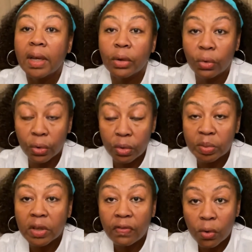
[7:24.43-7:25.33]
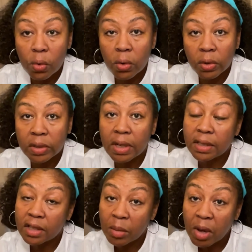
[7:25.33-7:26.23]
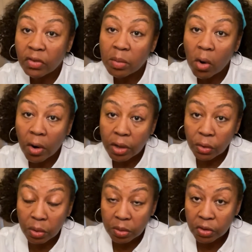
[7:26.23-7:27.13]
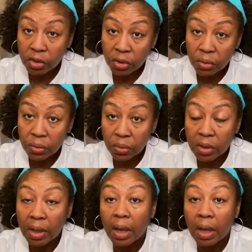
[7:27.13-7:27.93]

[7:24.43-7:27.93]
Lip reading: groups of fours, and some of them are in groups of twos.